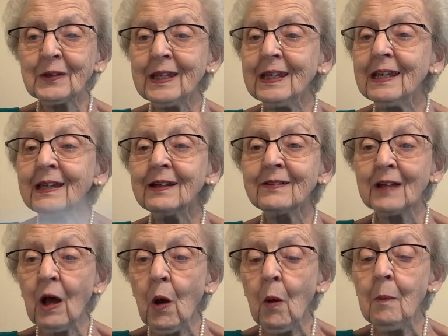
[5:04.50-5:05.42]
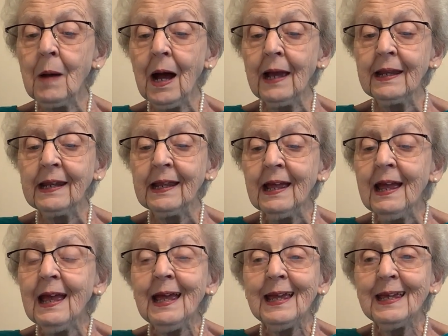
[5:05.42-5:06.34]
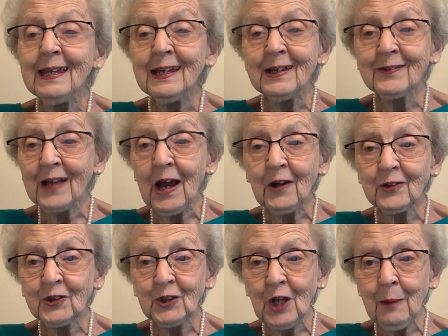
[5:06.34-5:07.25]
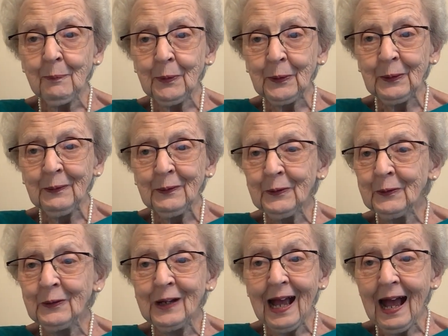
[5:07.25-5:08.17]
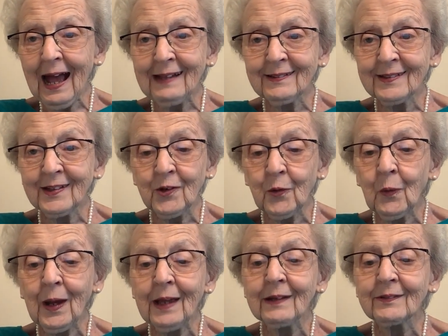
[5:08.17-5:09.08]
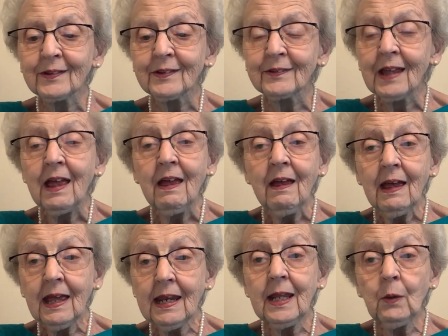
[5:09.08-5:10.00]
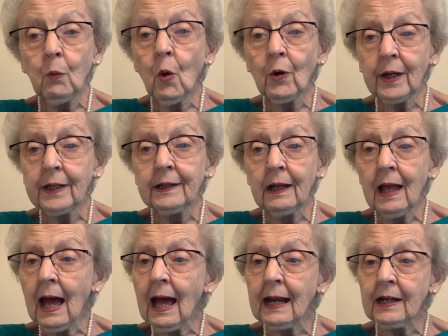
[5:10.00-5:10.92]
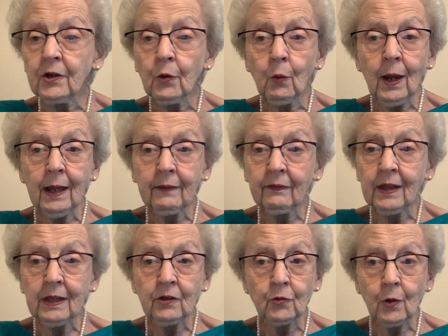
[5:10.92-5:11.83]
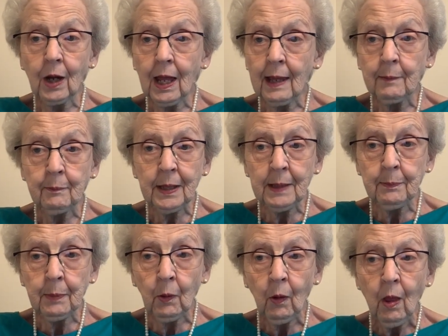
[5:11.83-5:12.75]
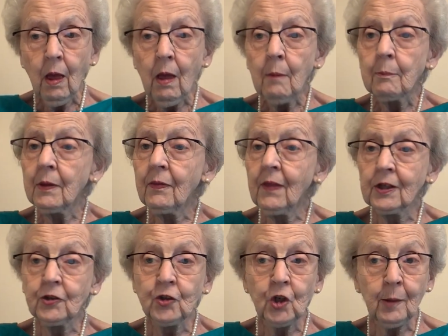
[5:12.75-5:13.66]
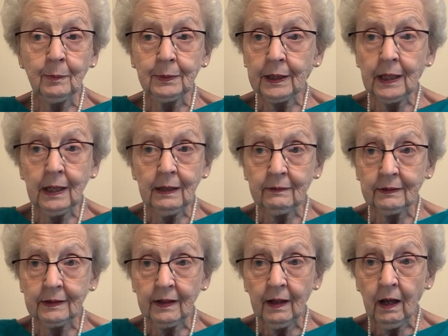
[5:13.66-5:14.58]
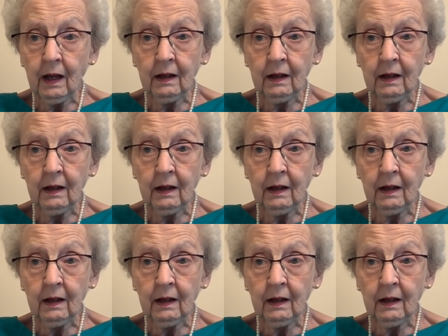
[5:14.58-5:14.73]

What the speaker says: He is Almighty. He is our shepherd who guides and directs us. And He wanted to guide and direct the Israelite people, but they jumped against Him,